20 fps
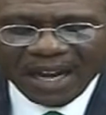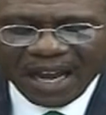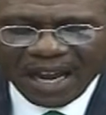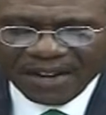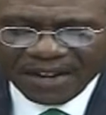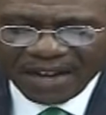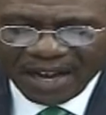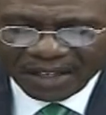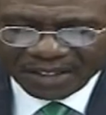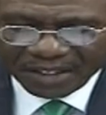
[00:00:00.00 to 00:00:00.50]

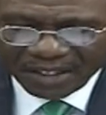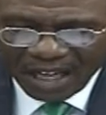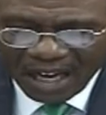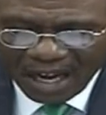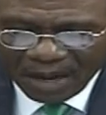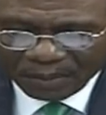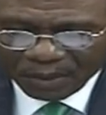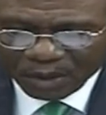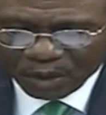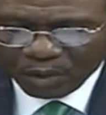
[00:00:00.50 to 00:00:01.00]
any
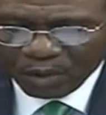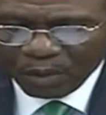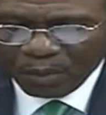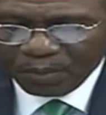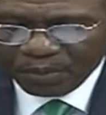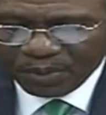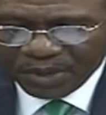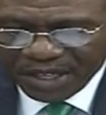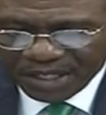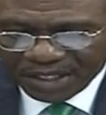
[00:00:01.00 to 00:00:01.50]
attempt to
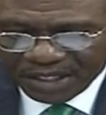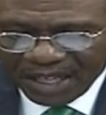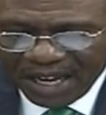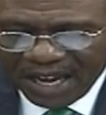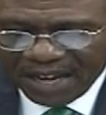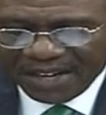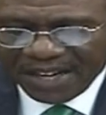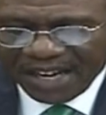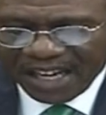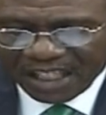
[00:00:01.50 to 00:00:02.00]
breach
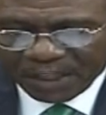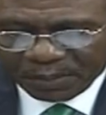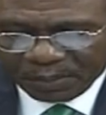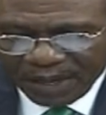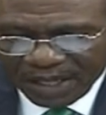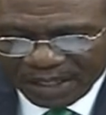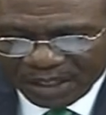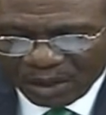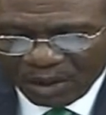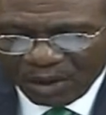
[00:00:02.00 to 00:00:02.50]
any
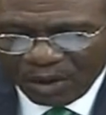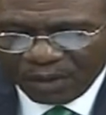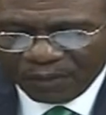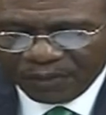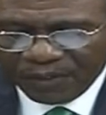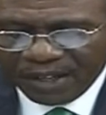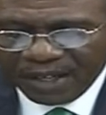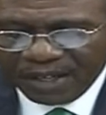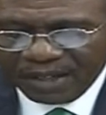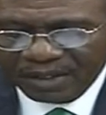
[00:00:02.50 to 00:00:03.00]
aspects
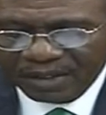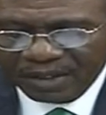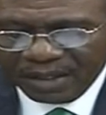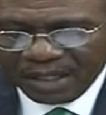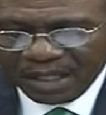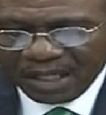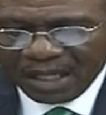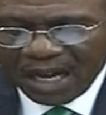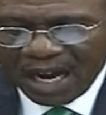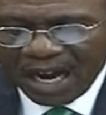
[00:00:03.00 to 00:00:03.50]
of the
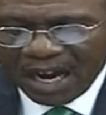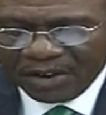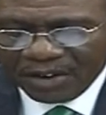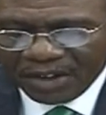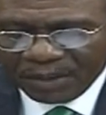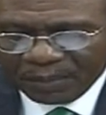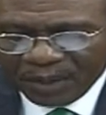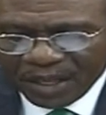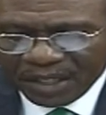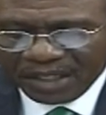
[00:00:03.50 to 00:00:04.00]

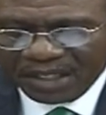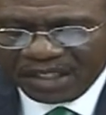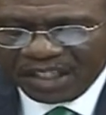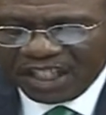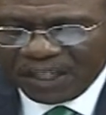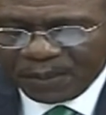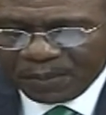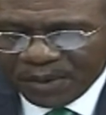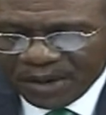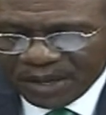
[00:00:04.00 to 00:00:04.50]

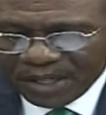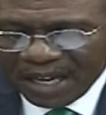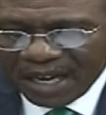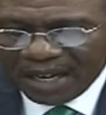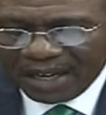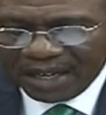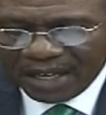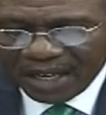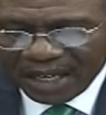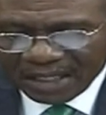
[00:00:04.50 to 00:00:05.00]
spirit
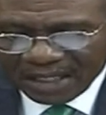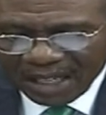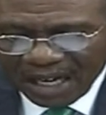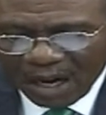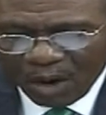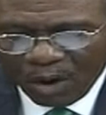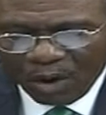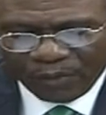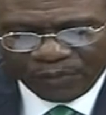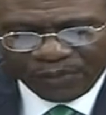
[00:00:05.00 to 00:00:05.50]
and
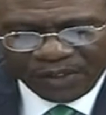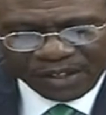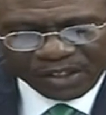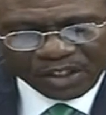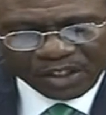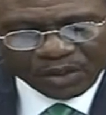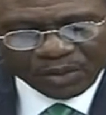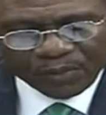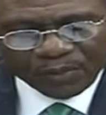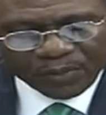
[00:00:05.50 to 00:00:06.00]
letter of
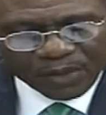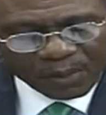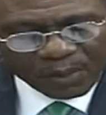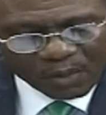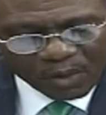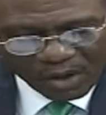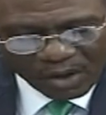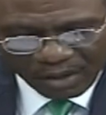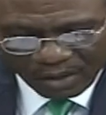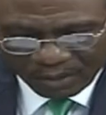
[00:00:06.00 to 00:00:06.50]
this new framework